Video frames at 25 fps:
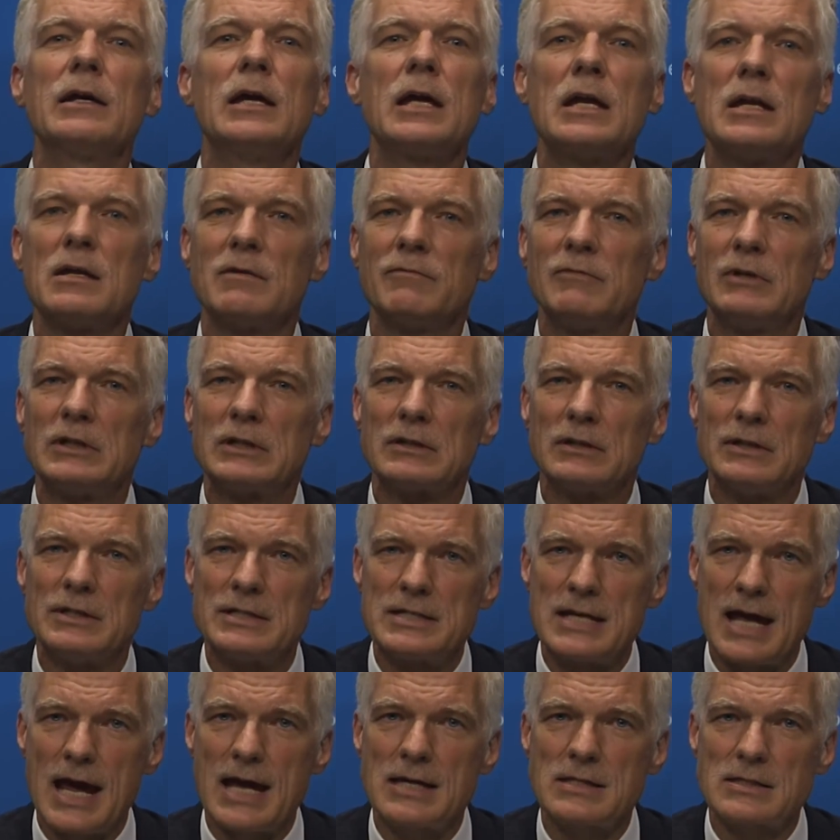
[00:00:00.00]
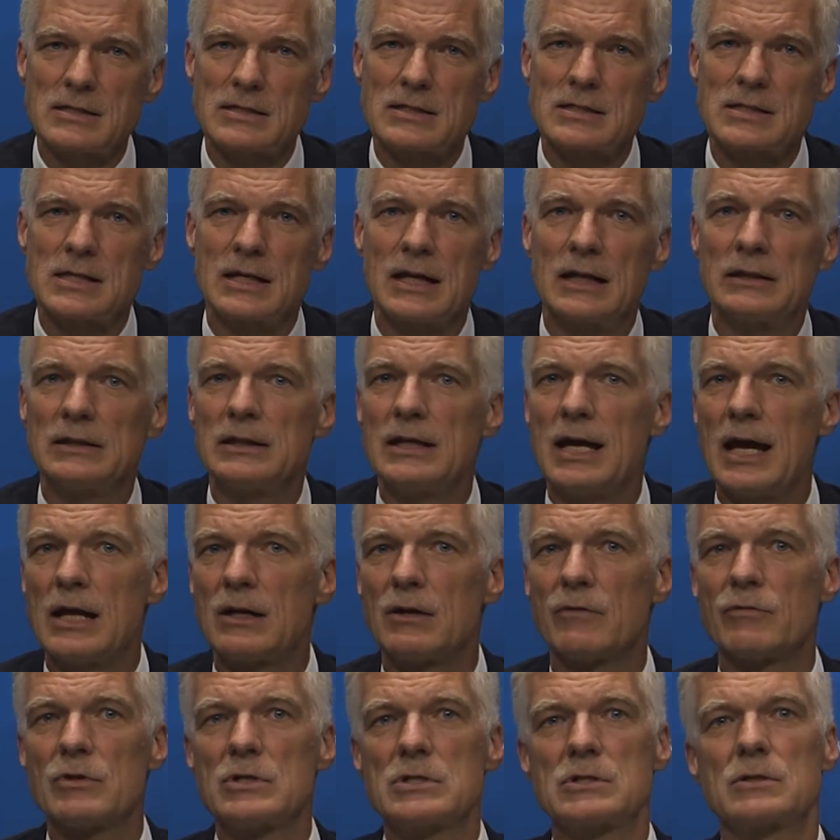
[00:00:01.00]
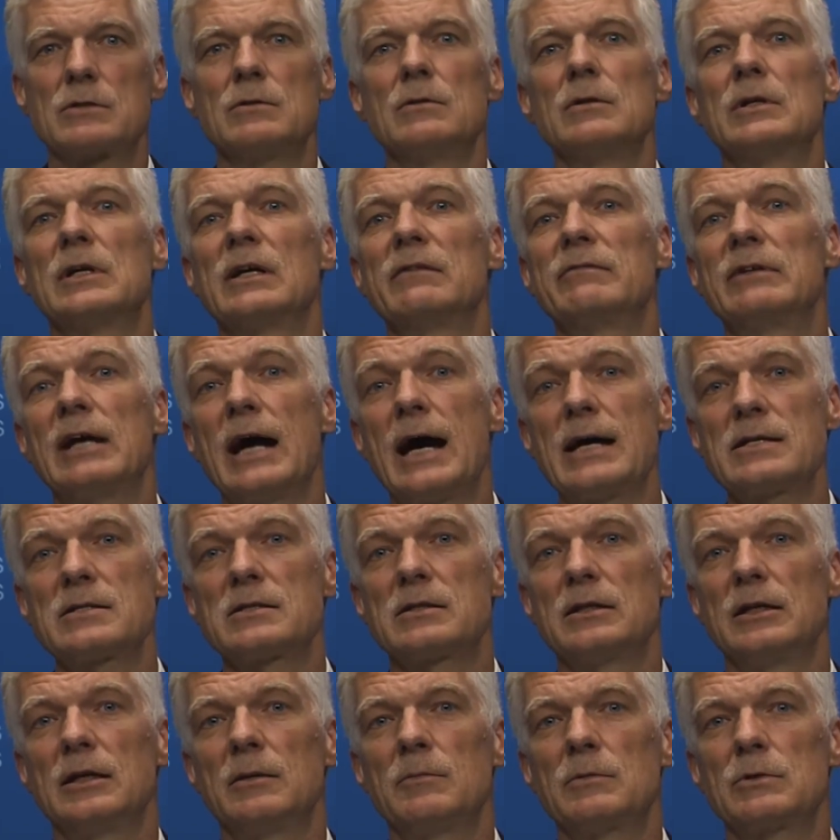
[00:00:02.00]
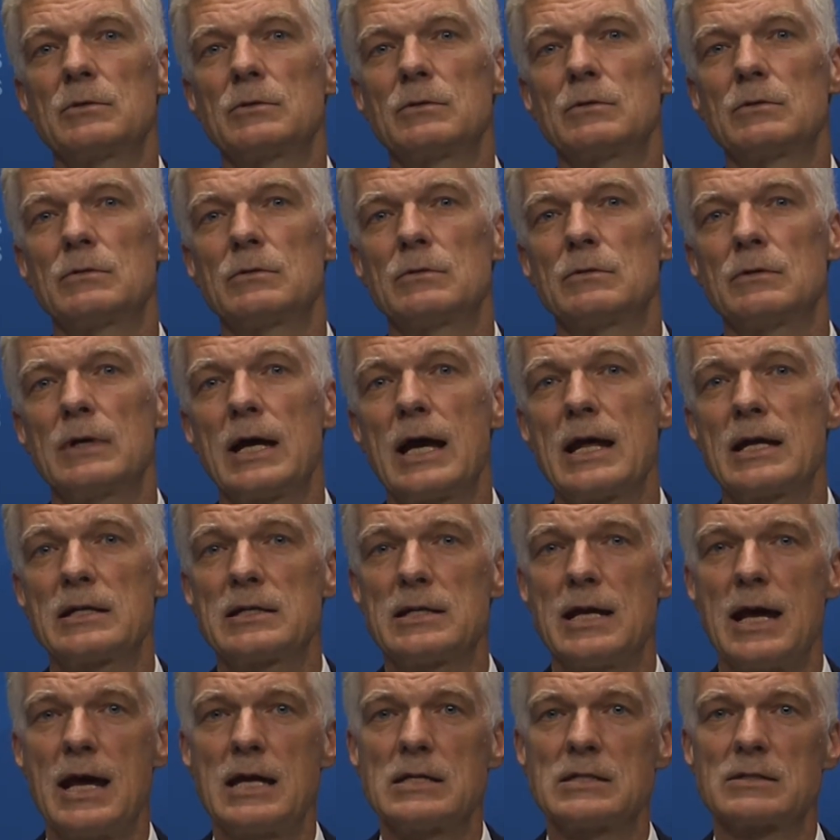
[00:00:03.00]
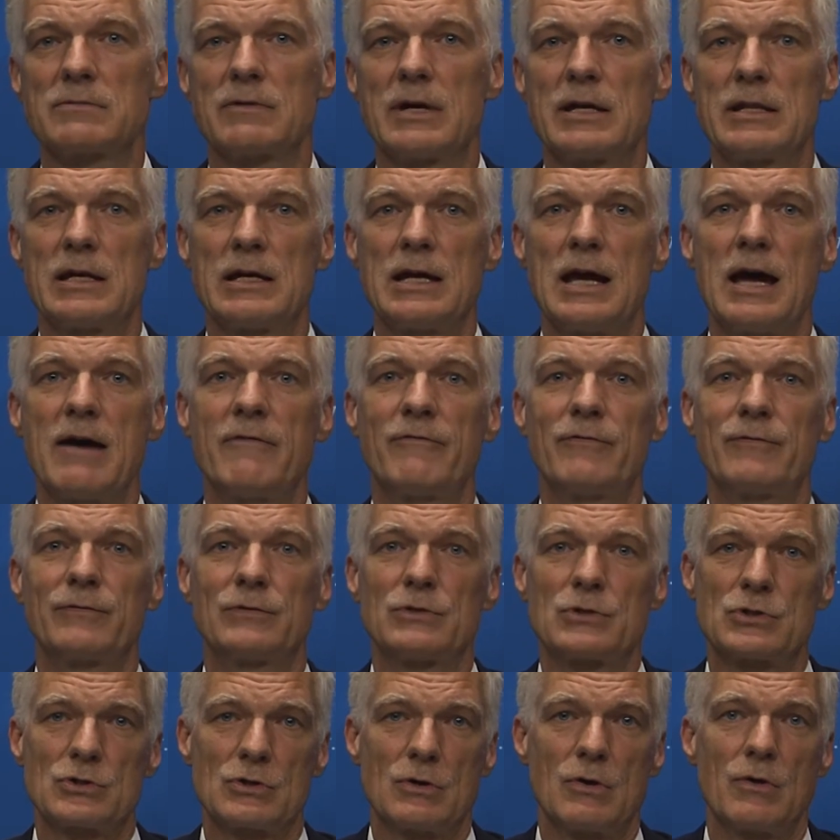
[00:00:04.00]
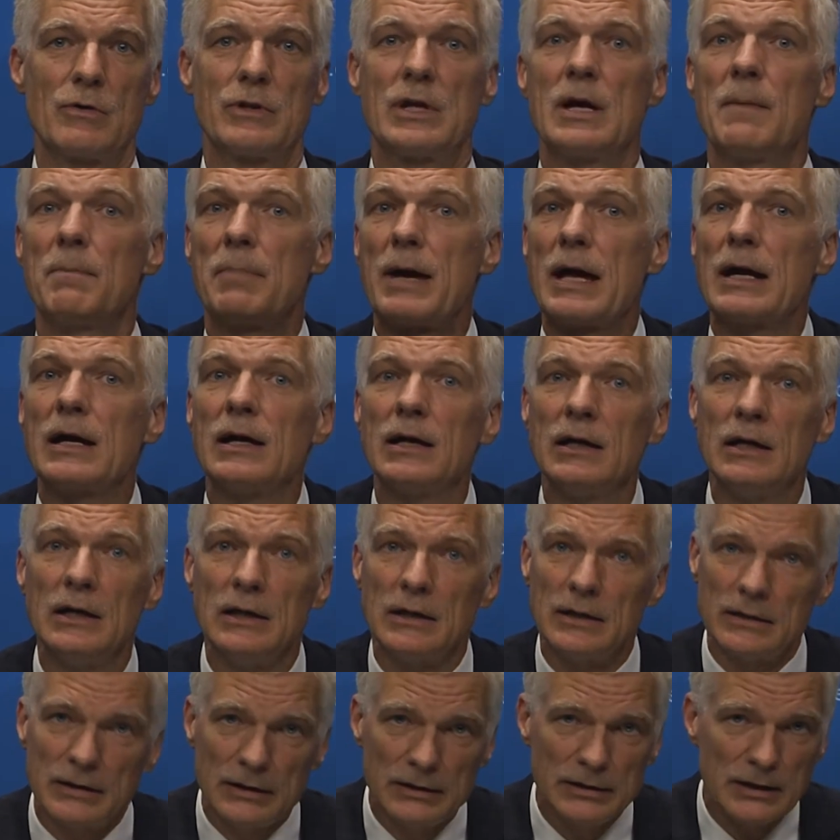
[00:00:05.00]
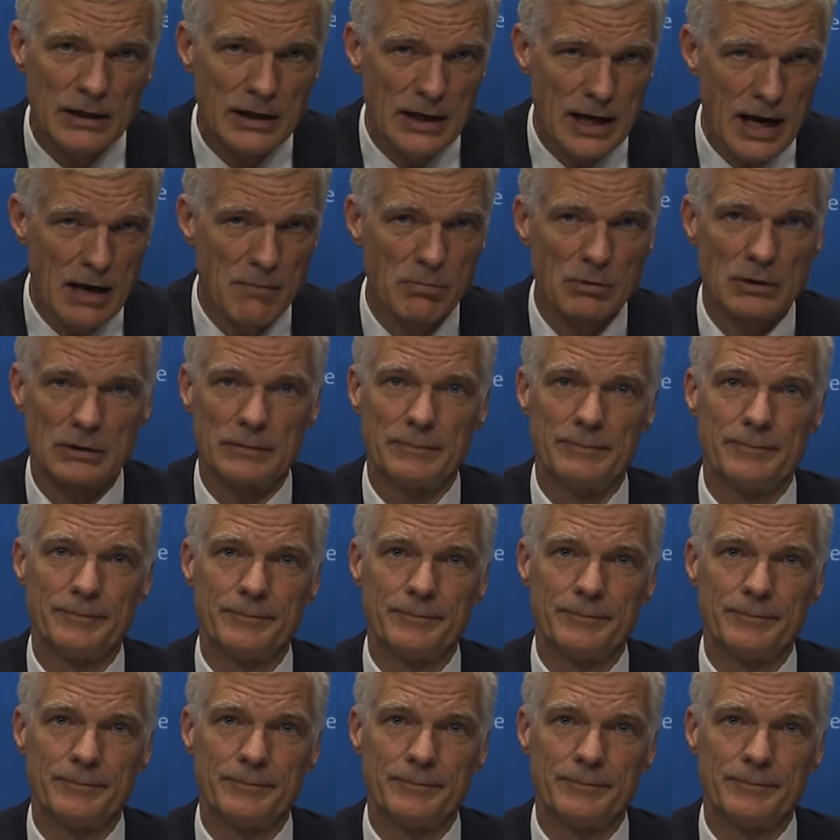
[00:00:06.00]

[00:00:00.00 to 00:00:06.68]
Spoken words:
individual desks. And at the end of the school year, we ask them to do a test where they have to show they're better than their neighbor.